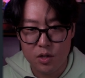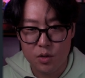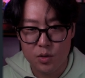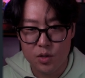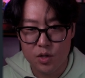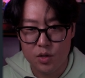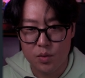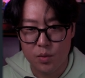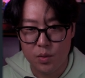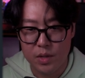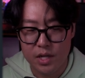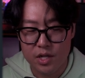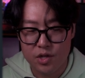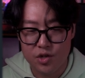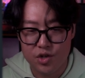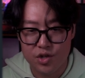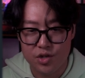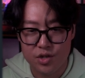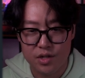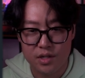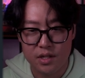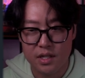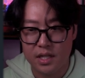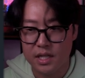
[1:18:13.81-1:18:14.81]

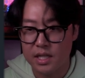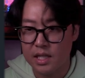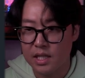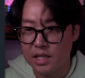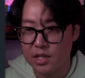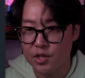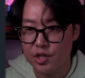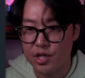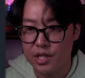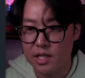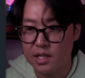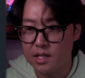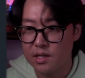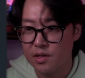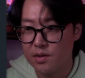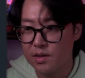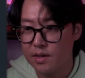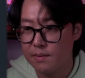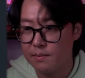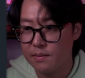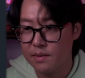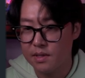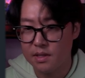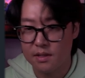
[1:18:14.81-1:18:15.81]
switch in
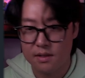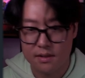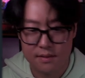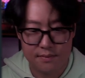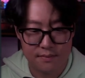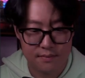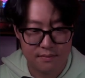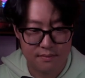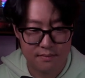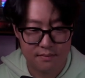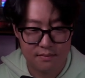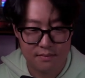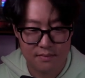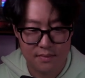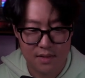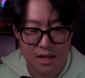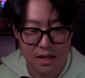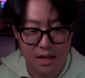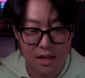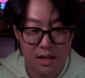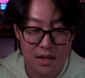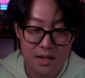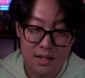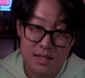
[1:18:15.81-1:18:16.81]
GDScript?
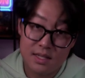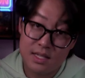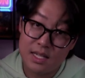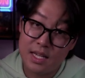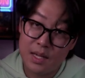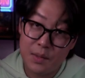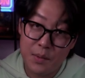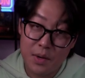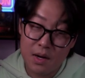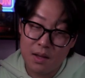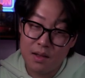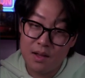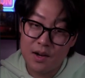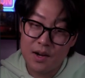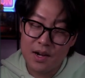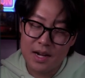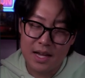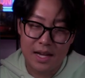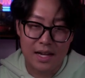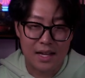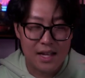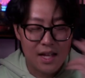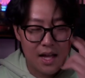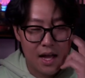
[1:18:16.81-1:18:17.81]
See, we're
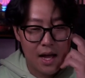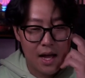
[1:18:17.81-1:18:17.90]
learning.